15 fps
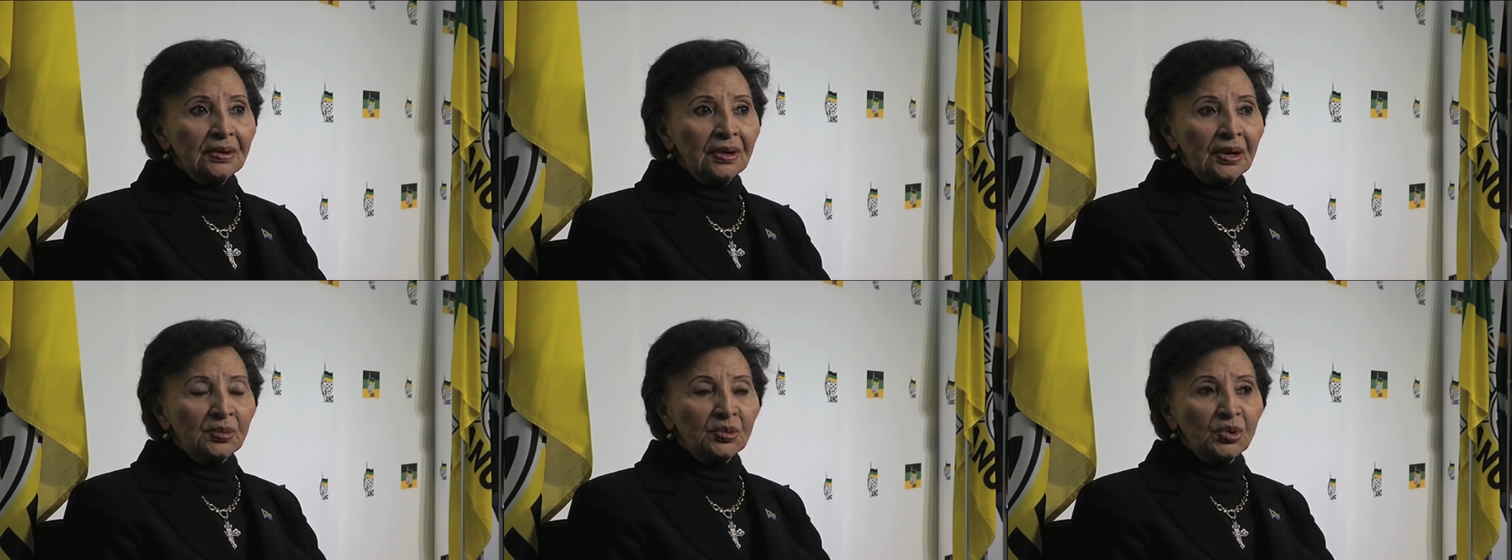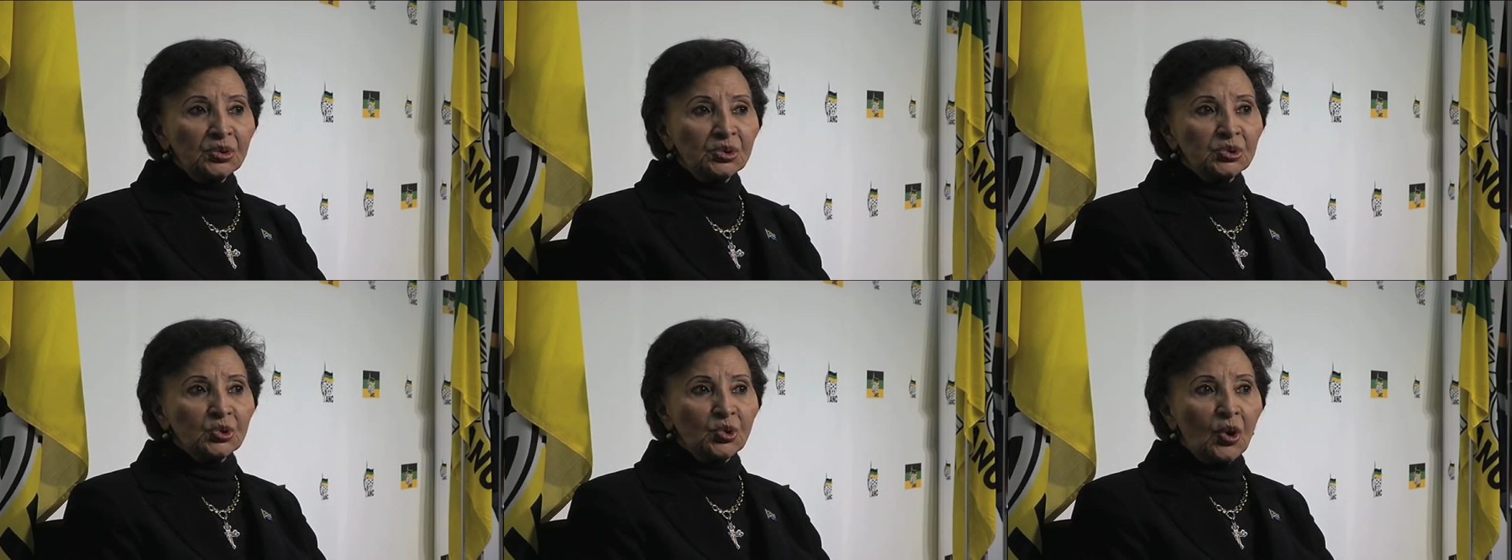I'm not
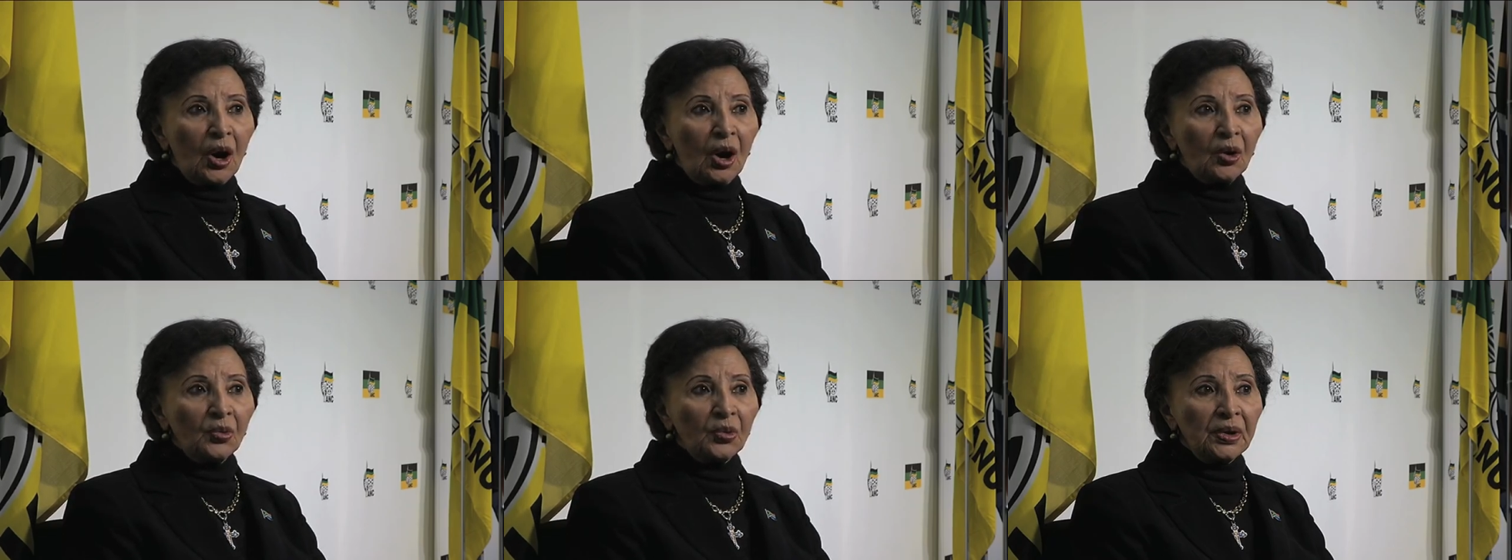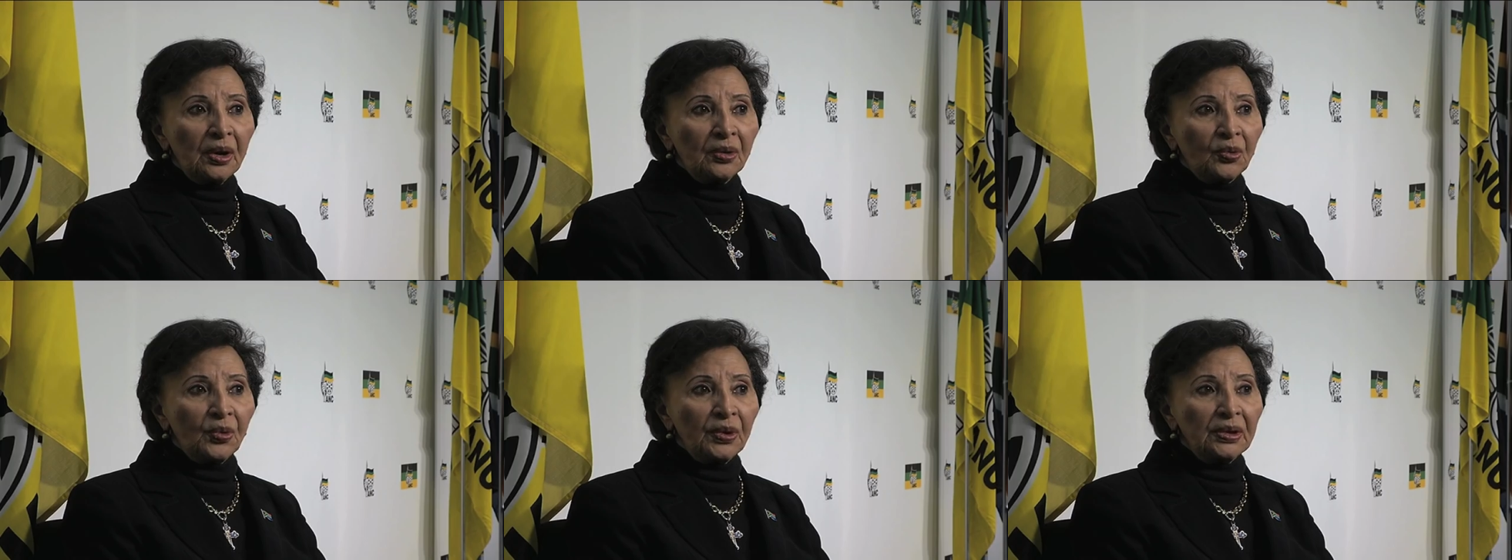sure how we are
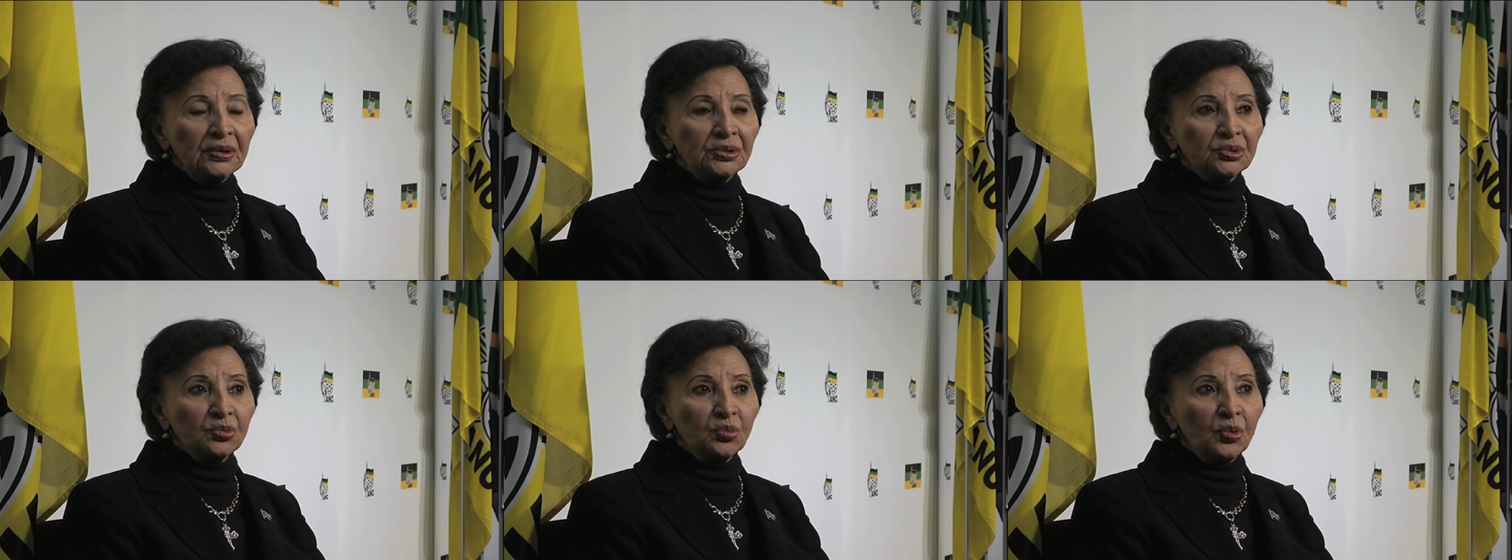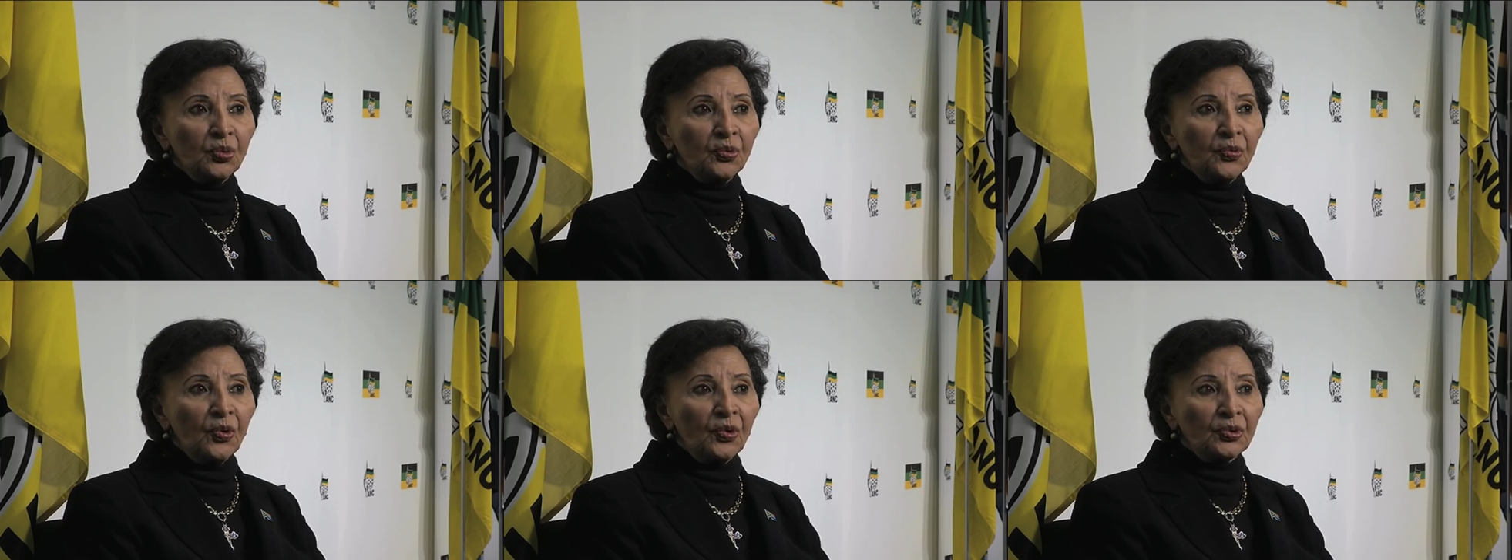going to
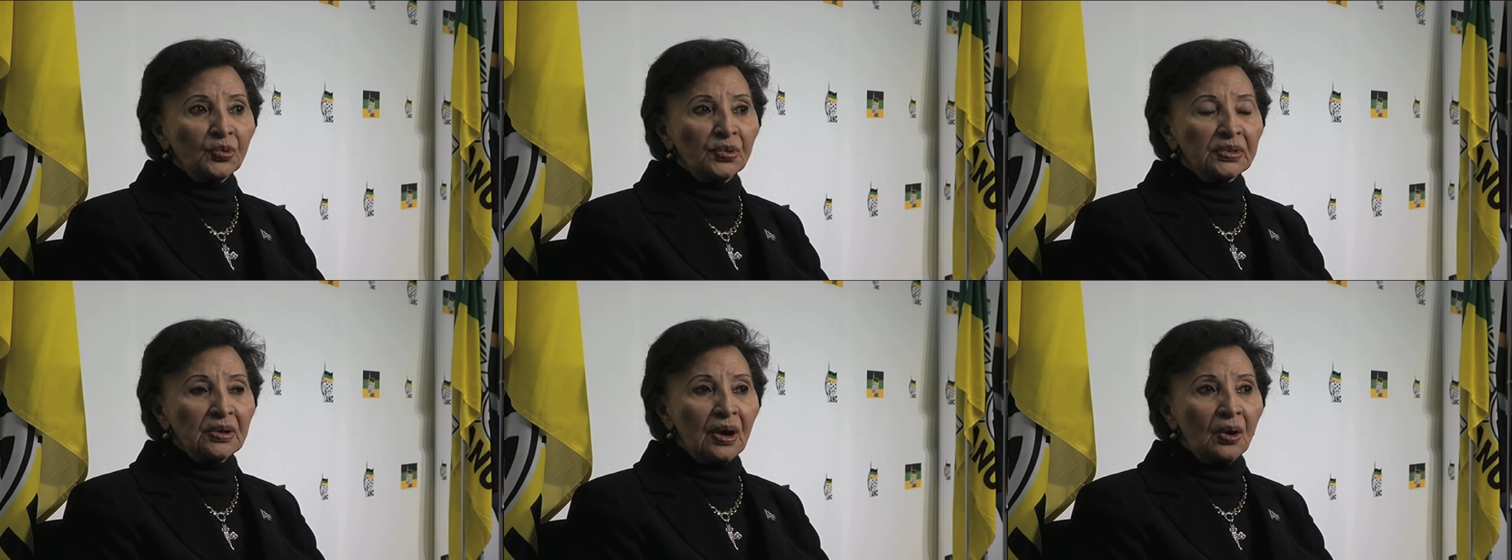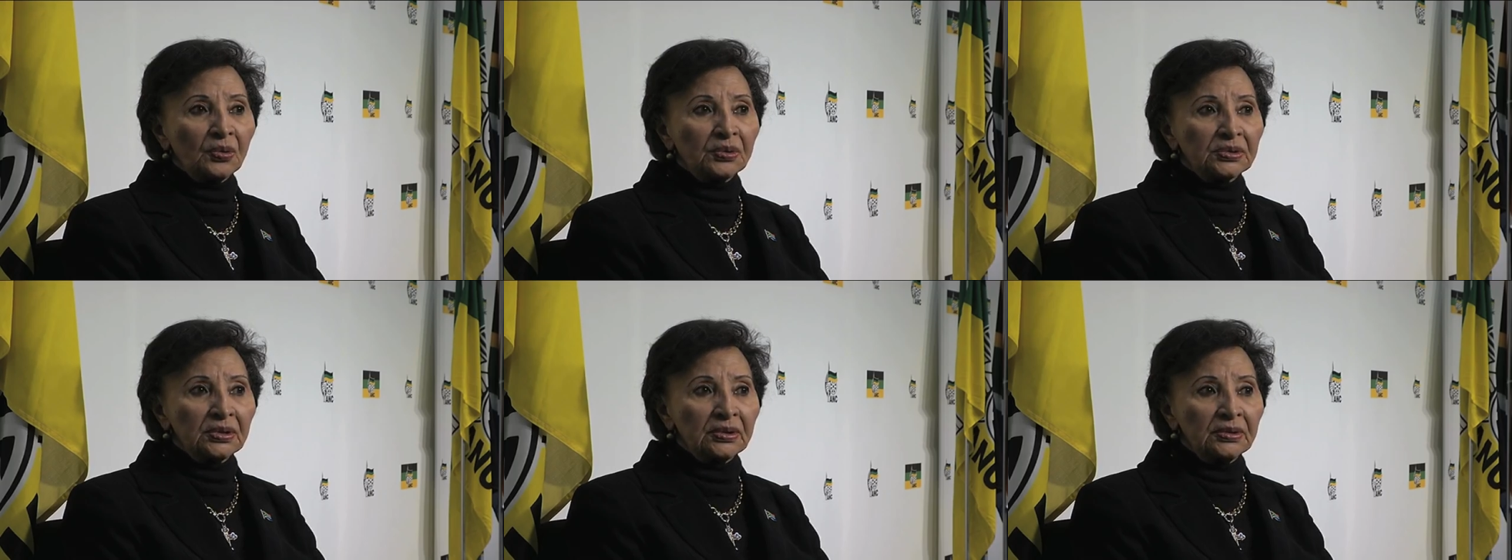move on
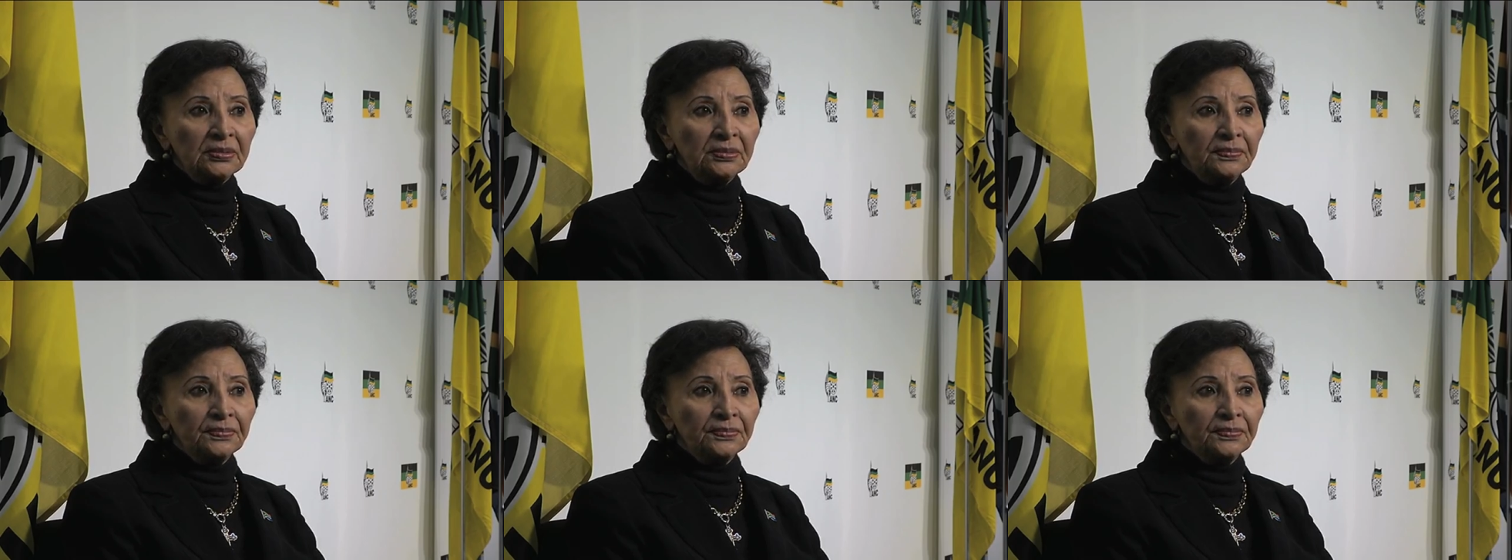without her.